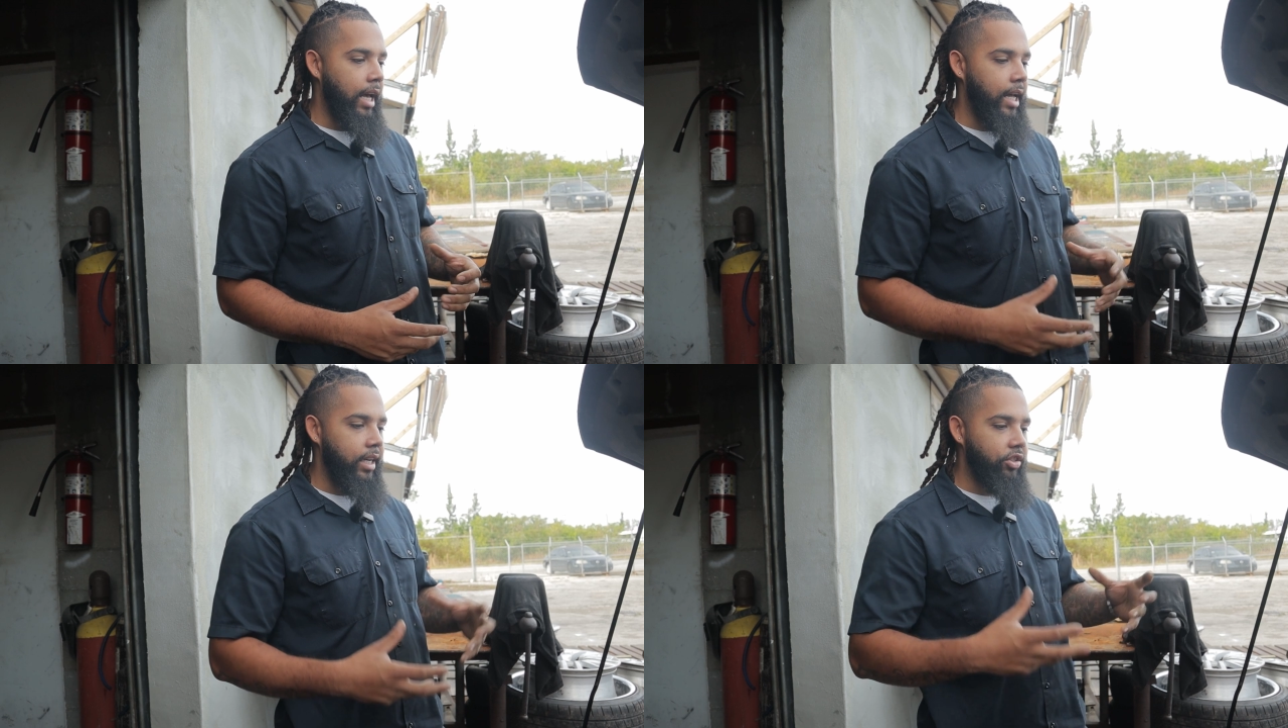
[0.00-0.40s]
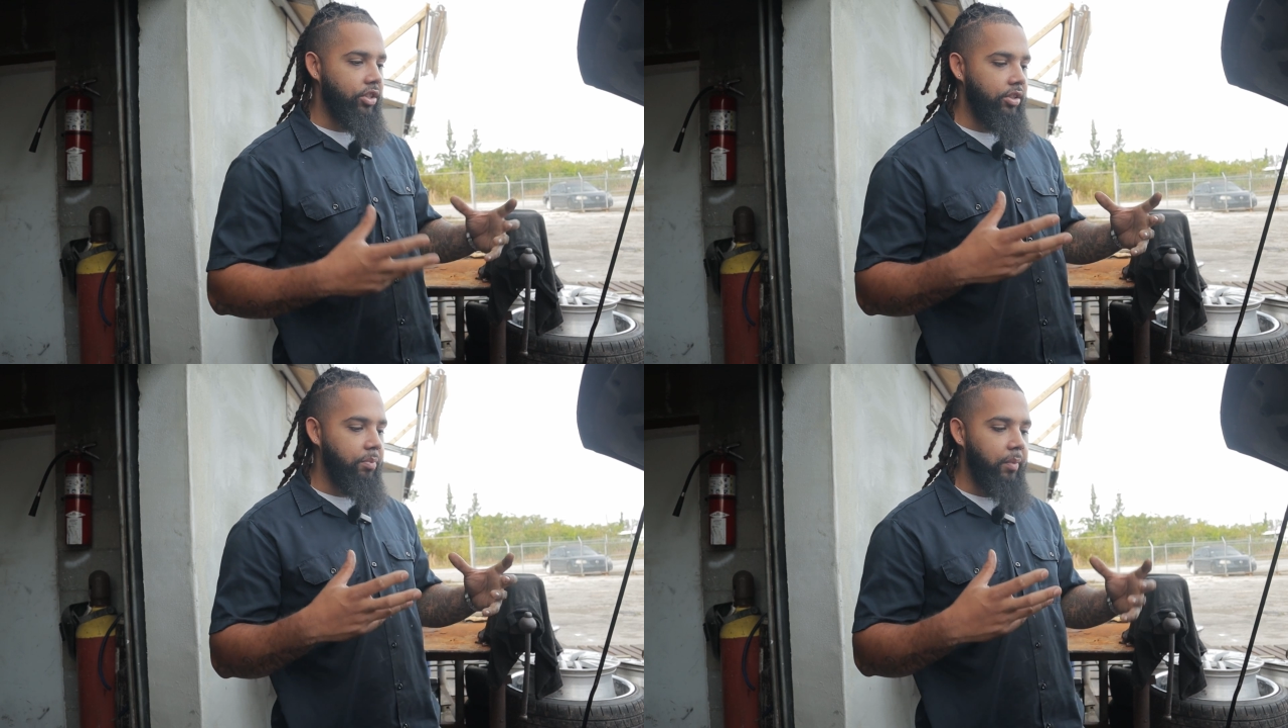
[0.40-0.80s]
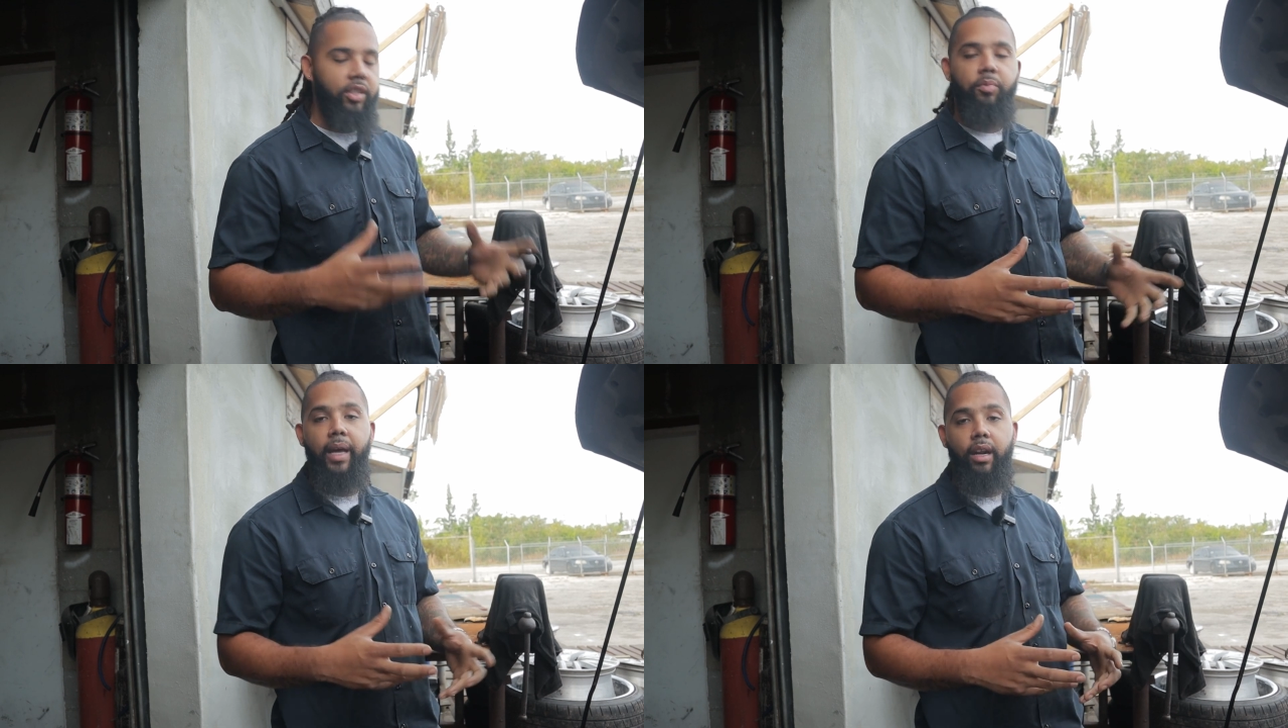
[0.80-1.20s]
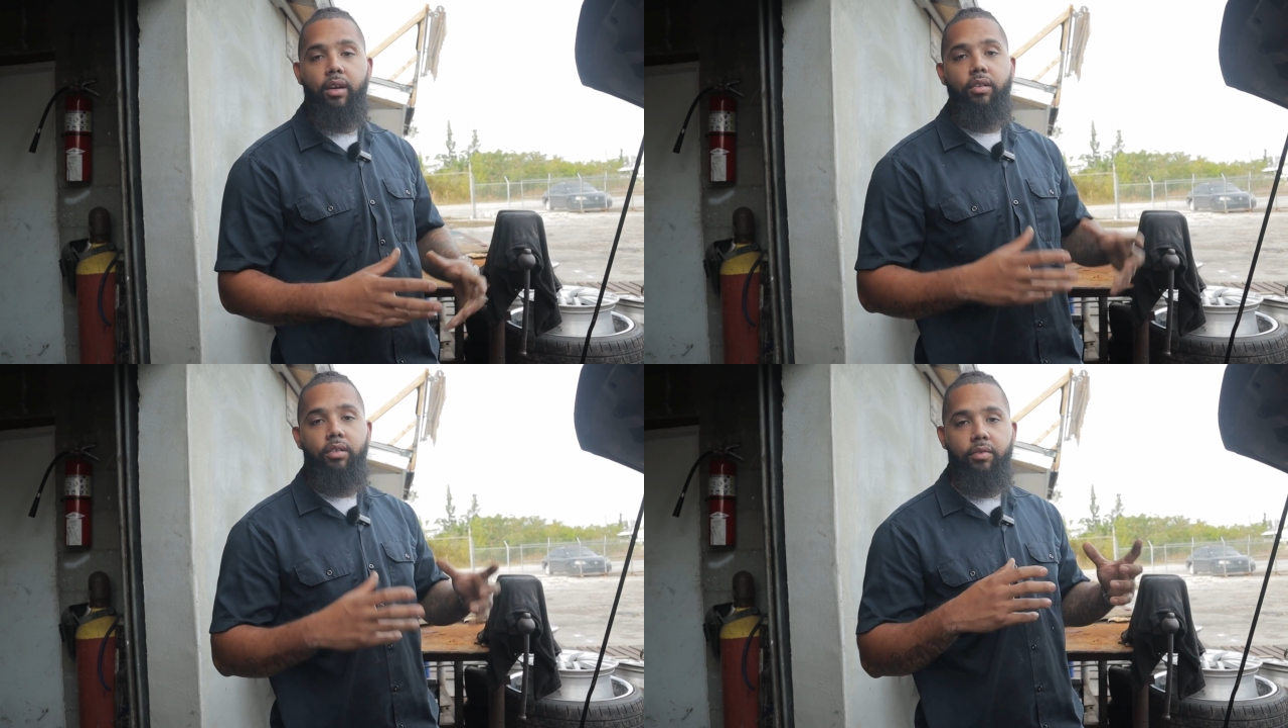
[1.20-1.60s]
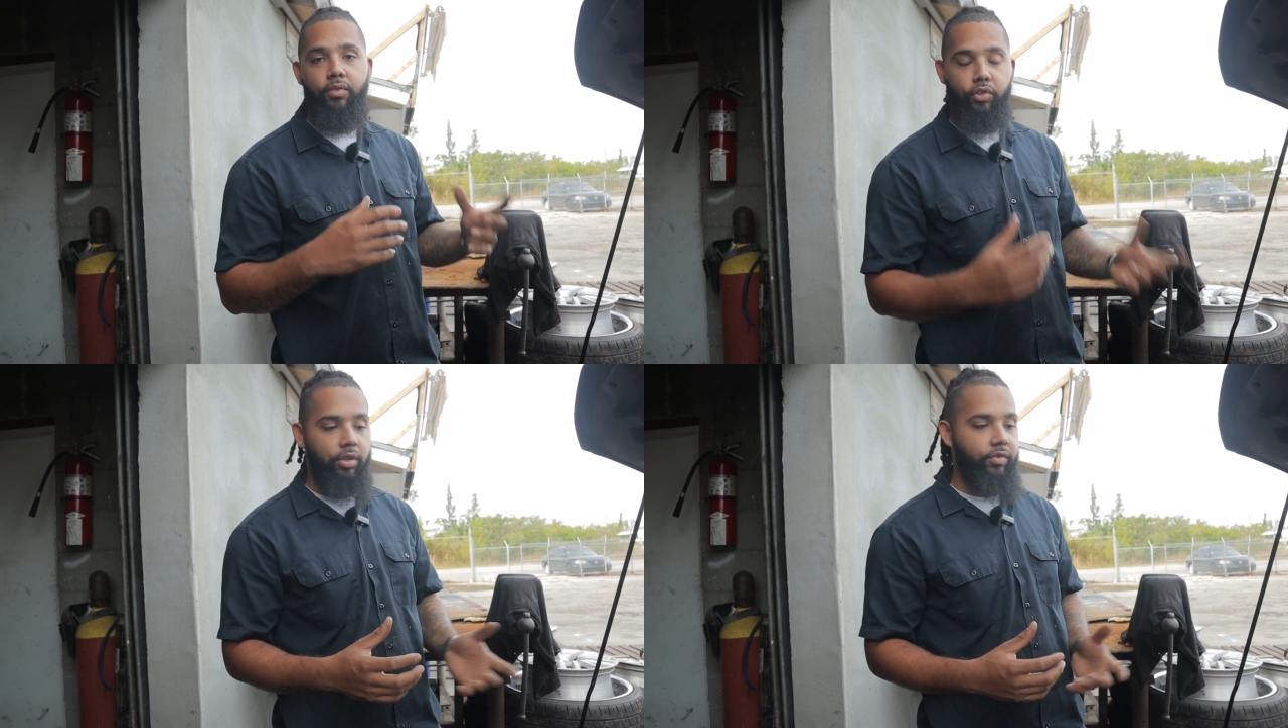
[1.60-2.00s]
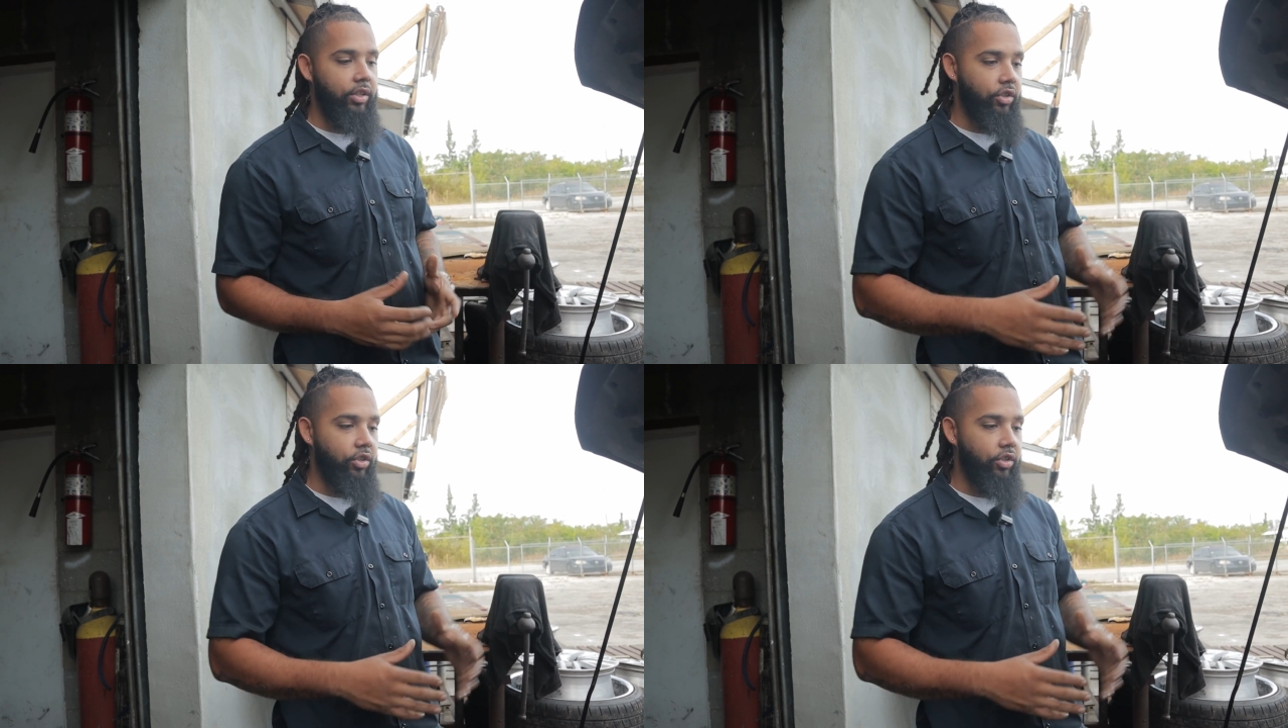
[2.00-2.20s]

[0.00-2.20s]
and it's just much better for drifting.